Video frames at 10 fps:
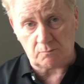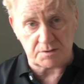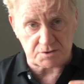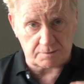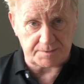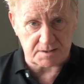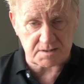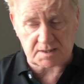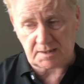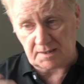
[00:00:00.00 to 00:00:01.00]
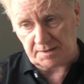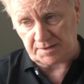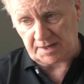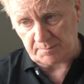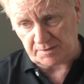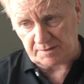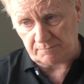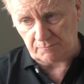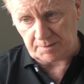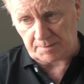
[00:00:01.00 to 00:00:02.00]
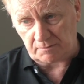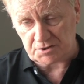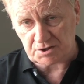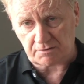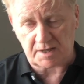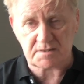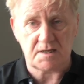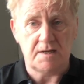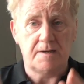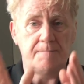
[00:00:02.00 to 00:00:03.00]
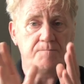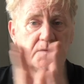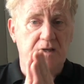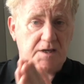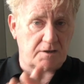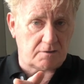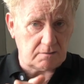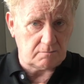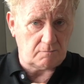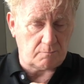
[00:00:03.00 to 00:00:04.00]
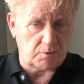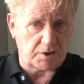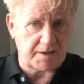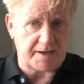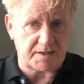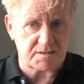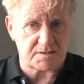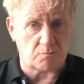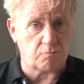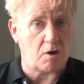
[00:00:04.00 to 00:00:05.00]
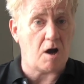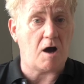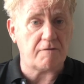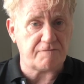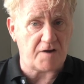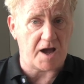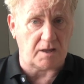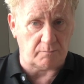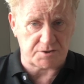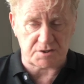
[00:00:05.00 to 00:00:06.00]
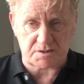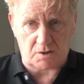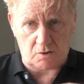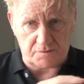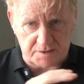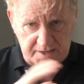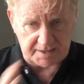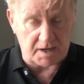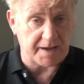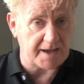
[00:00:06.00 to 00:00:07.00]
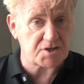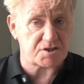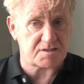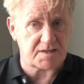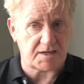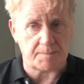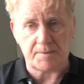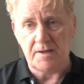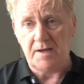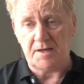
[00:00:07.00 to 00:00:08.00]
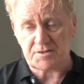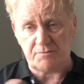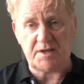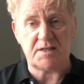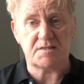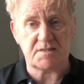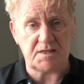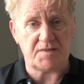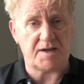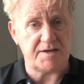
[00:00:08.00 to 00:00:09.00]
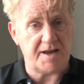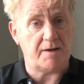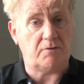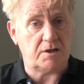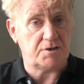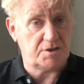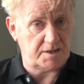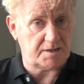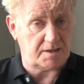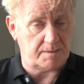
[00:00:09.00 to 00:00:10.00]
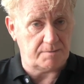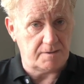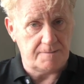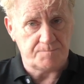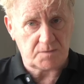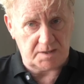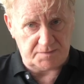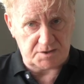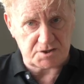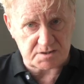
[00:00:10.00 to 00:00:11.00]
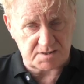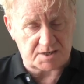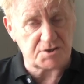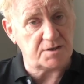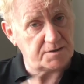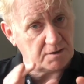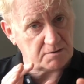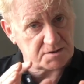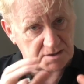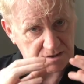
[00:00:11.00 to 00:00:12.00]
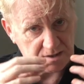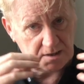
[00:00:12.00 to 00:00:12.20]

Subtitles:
was Urbanistica, and the name of the repo was Showcase. Here, what we're looking at is the raw file, which is the data I actually sent up. And so you can see that now on GitHub, in the gist section, there's this